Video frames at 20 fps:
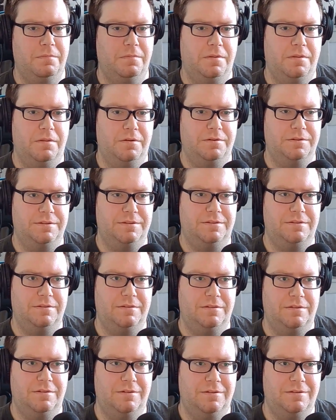there's
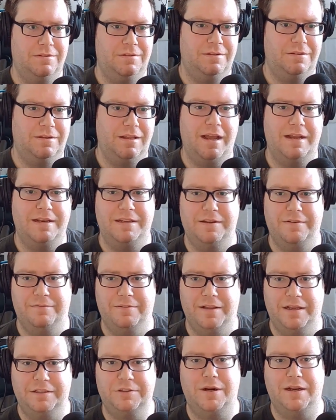the idea of
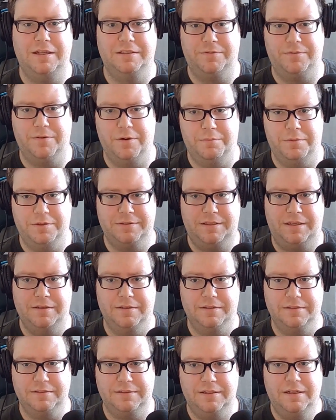like transferable
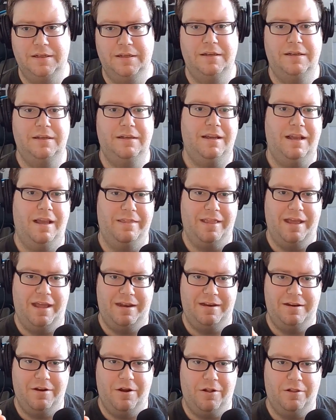skills and
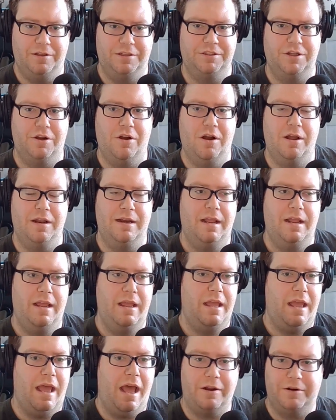that knowledge on
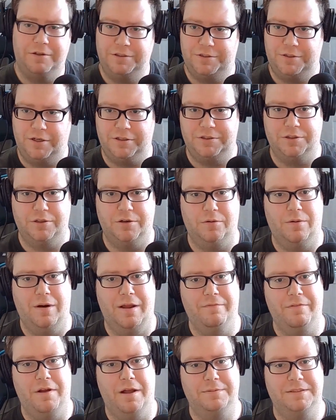how to structure a
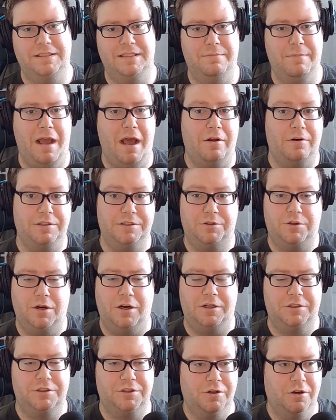RevOps team, how to
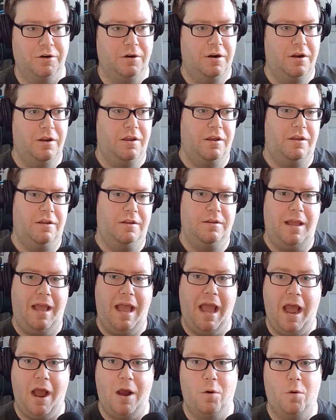structure
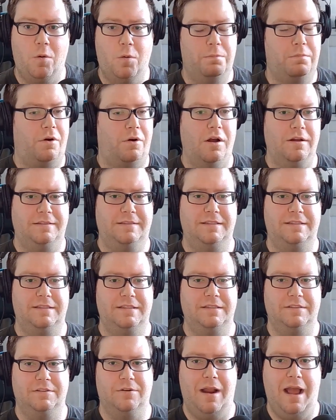how
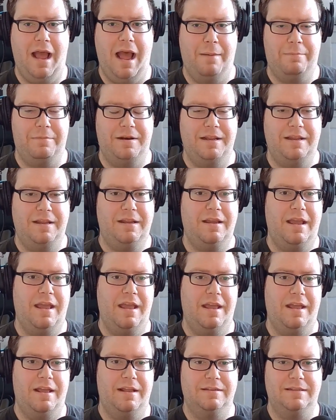processes are happening
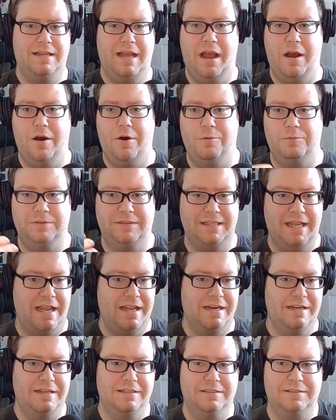and how
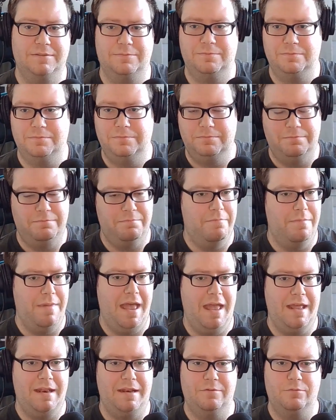data's
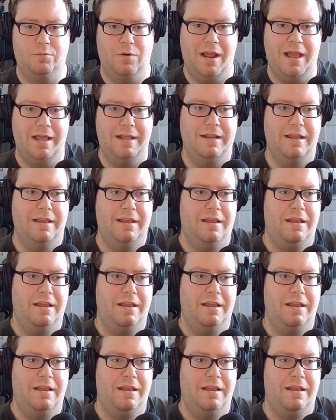met and read.